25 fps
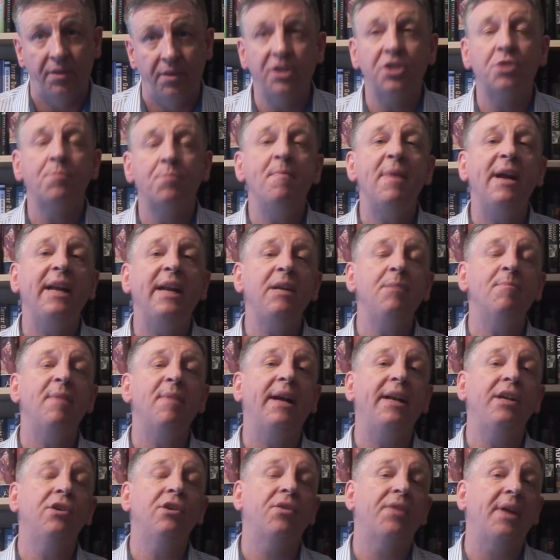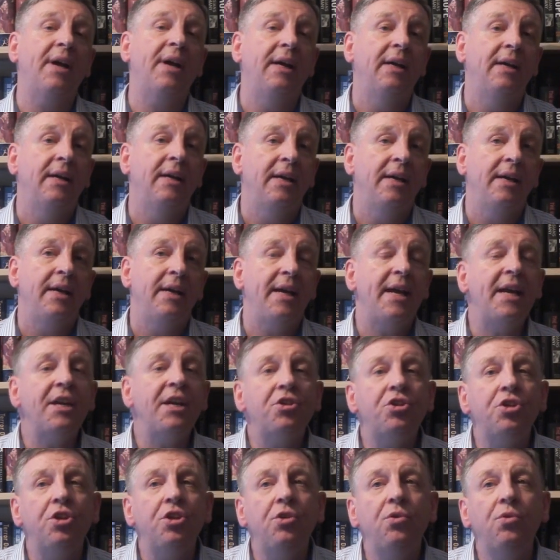There's many, many other
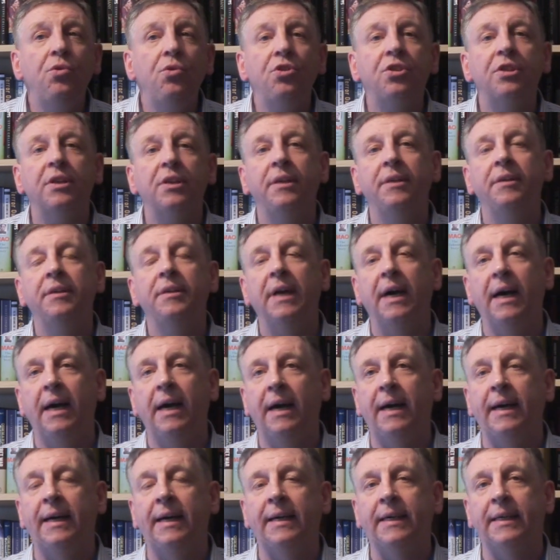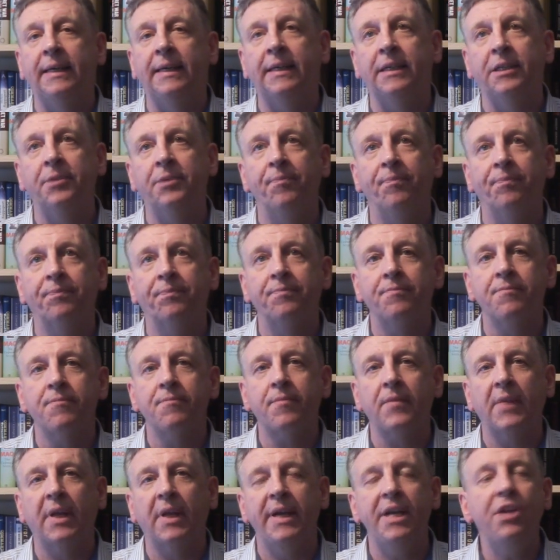issues and
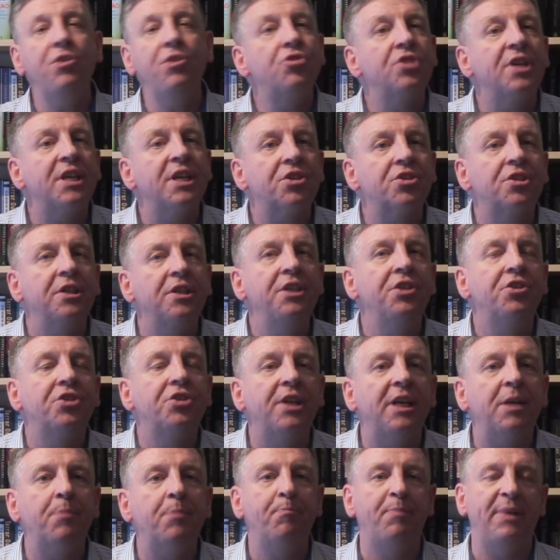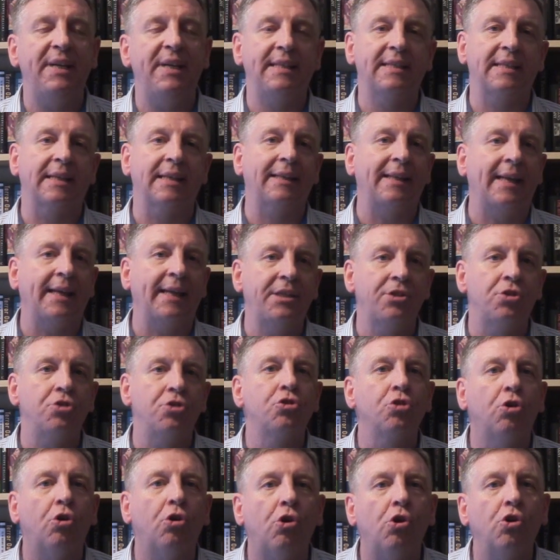interesting tidbits I'd like to
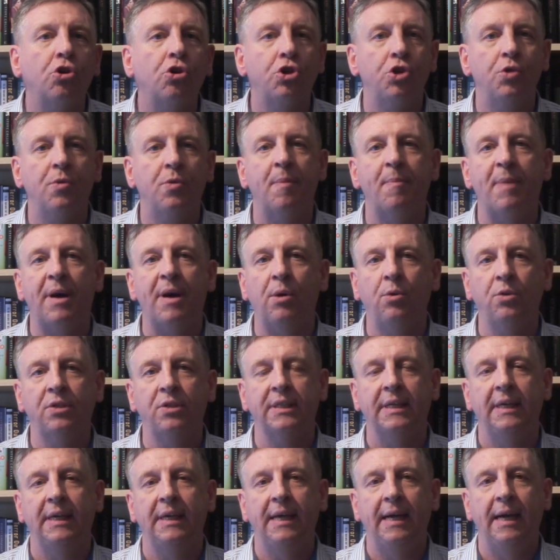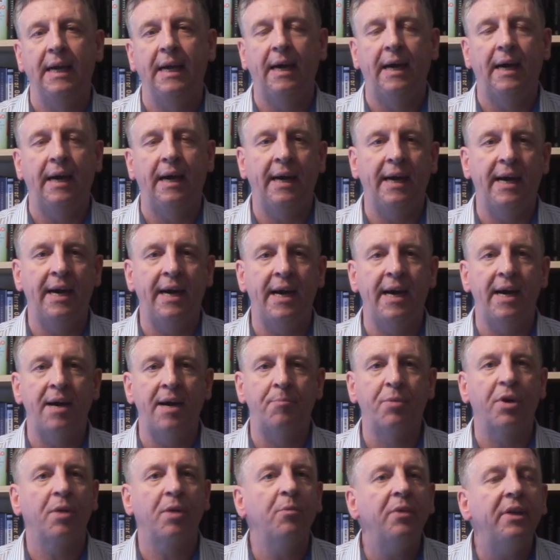talk to you about.
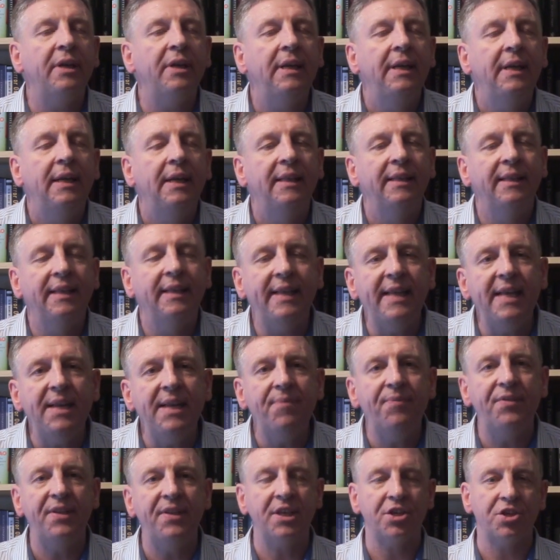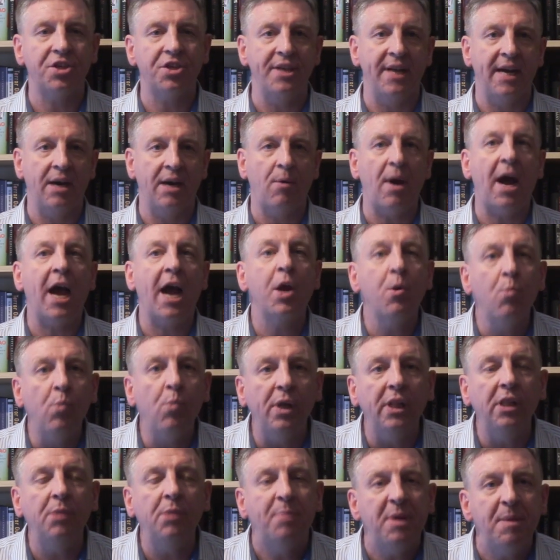But I'm going to leave this now. I
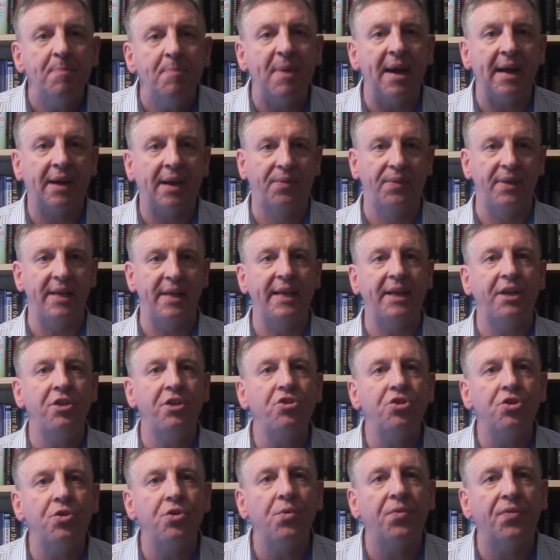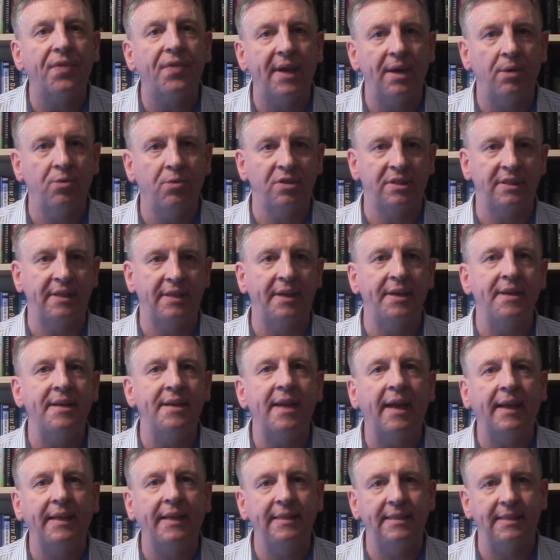will be back there in
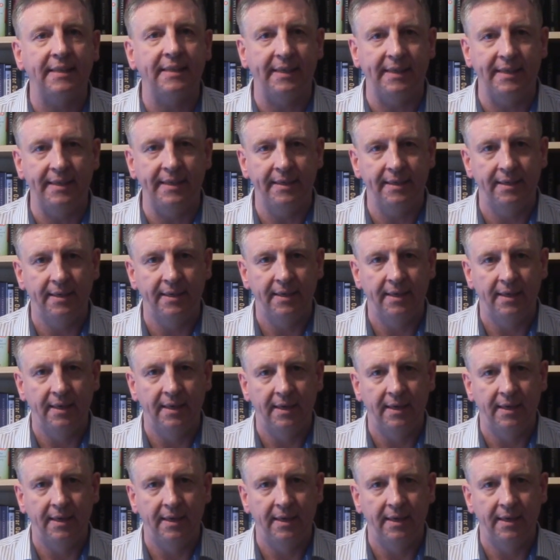2019.